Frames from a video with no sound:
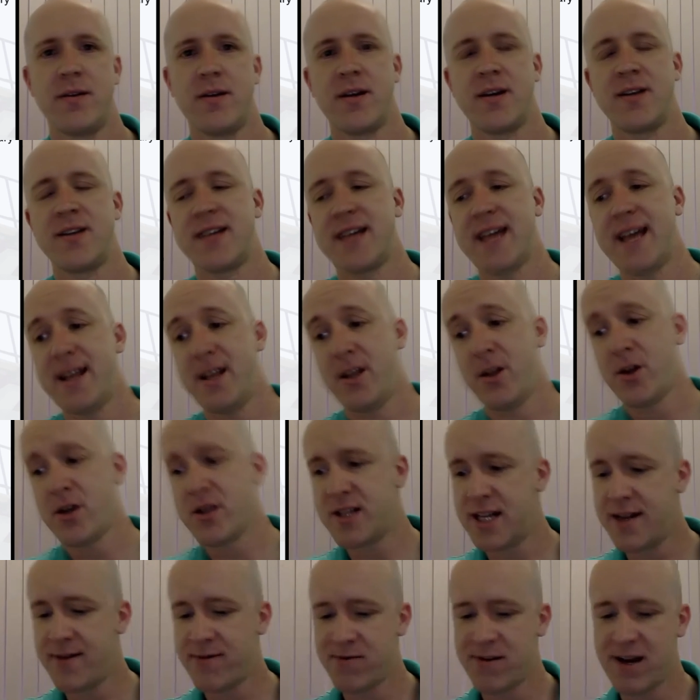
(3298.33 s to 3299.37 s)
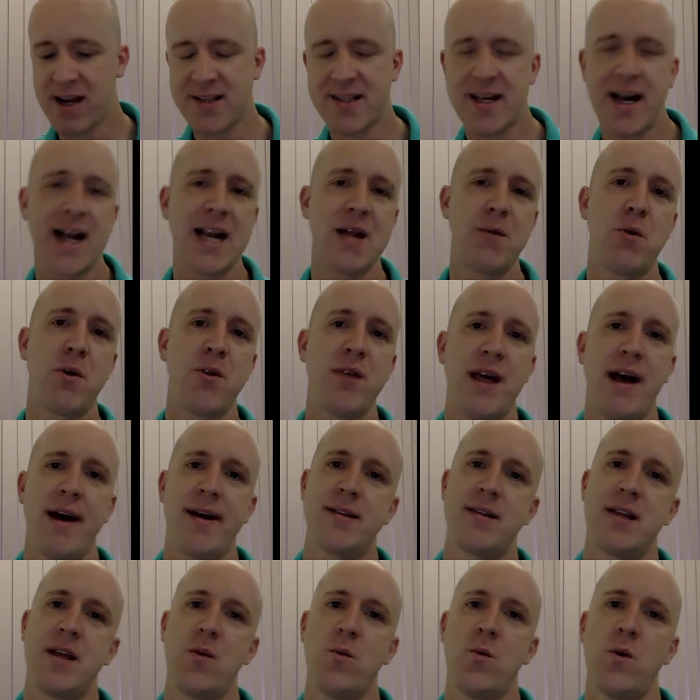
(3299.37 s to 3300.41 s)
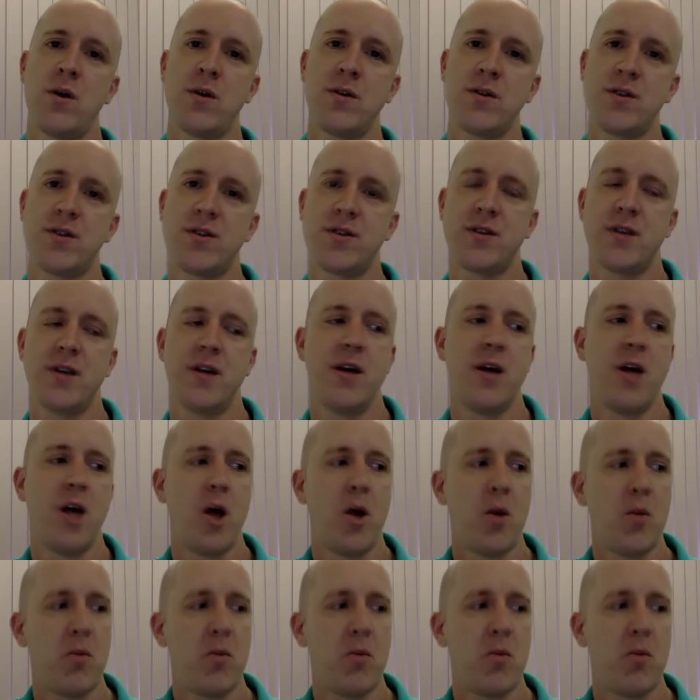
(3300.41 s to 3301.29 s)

Because again, you could deliver exactly what the athlete wants,